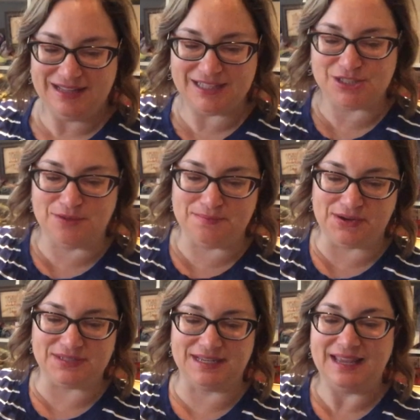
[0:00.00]
That's a little
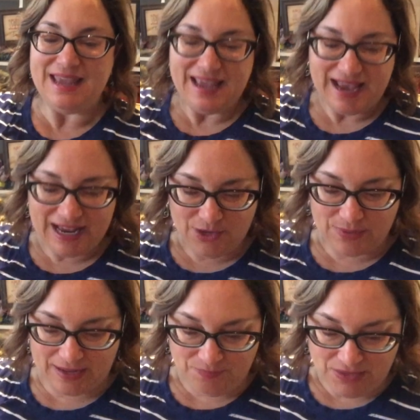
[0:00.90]
embarrassing.
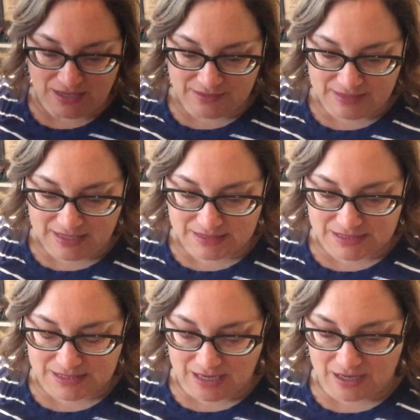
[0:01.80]
Anyway,
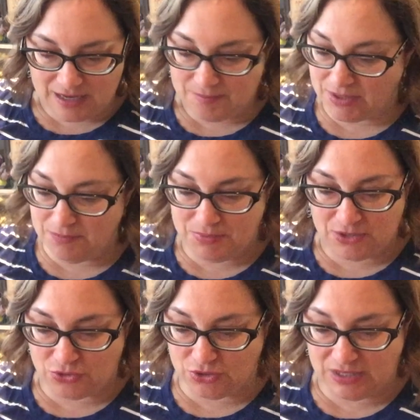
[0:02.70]
this, it might be
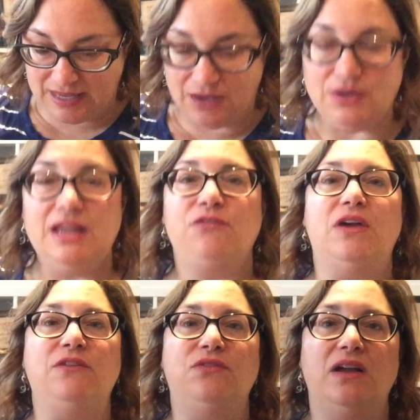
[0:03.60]
a 30 count. If
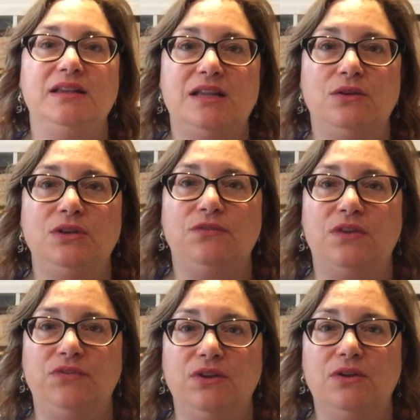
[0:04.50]
I
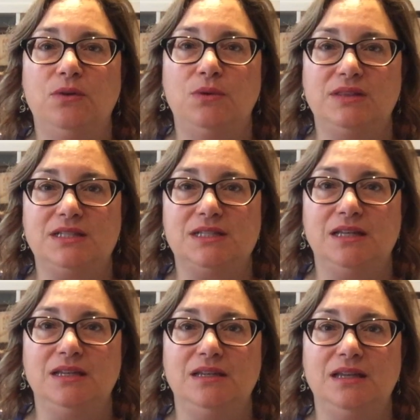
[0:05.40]
figure out what this
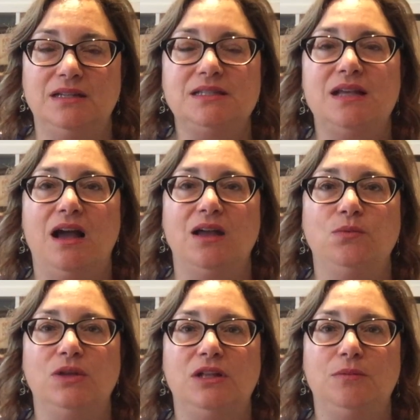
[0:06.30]
linen is, I
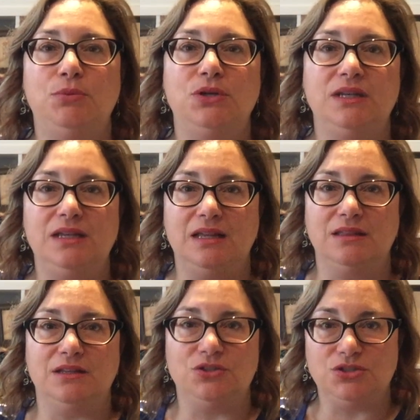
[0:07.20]
will put it in
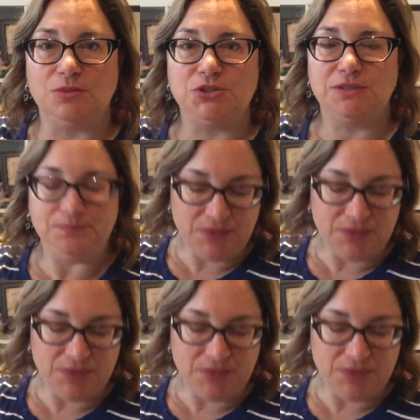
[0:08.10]
the description.